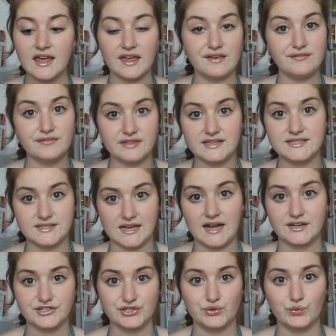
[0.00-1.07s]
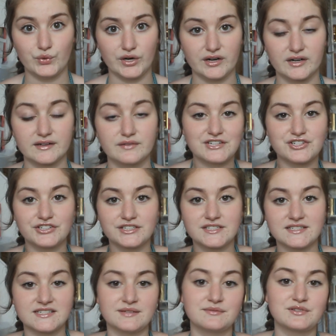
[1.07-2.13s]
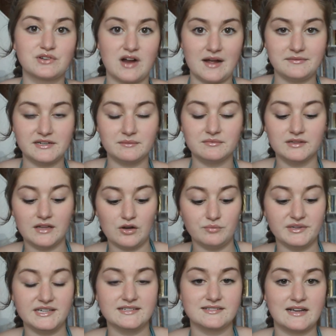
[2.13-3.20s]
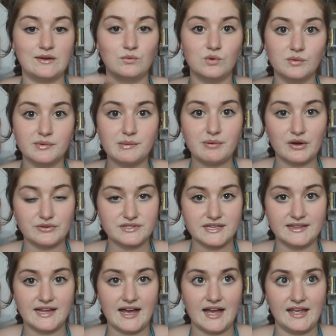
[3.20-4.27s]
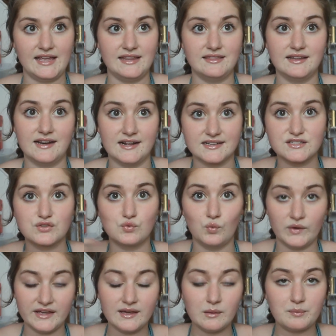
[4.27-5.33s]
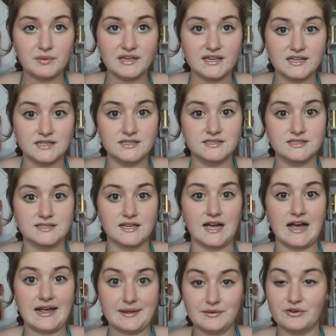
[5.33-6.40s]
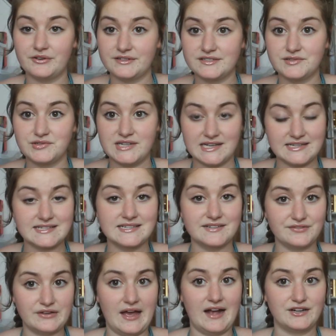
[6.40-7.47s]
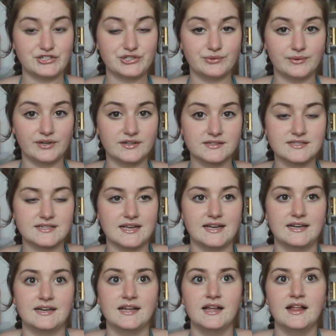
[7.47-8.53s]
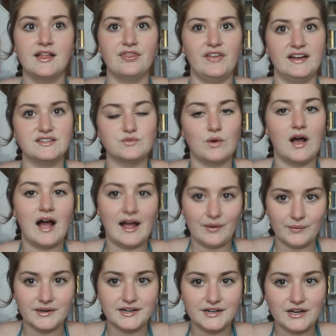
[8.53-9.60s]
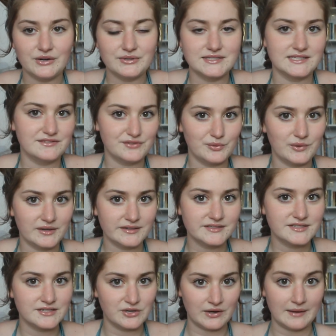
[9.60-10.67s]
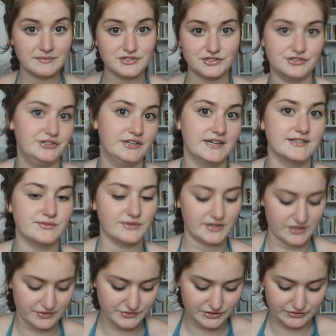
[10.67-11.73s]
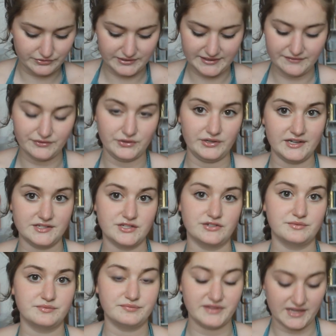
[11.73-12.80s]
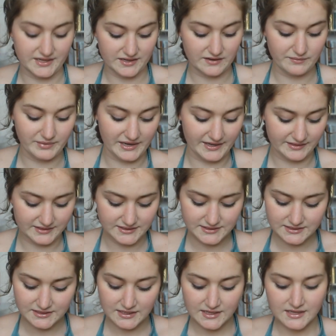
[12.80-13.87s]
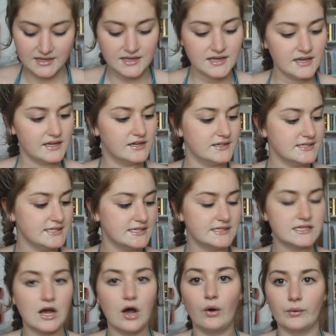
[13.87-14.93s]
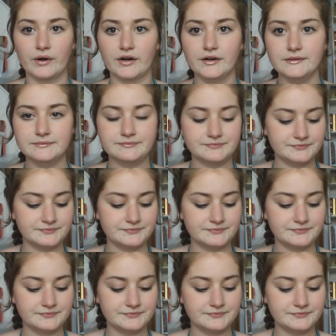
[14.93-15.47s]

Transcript: if these actually work, be sure to subscribe down below because I will be posting that in the next week because I'm going to test if it actually works. And that's what I want to know, is if it works. So I'm sure you guys want to know too if you guys are thinking of buying this. Here is the toner.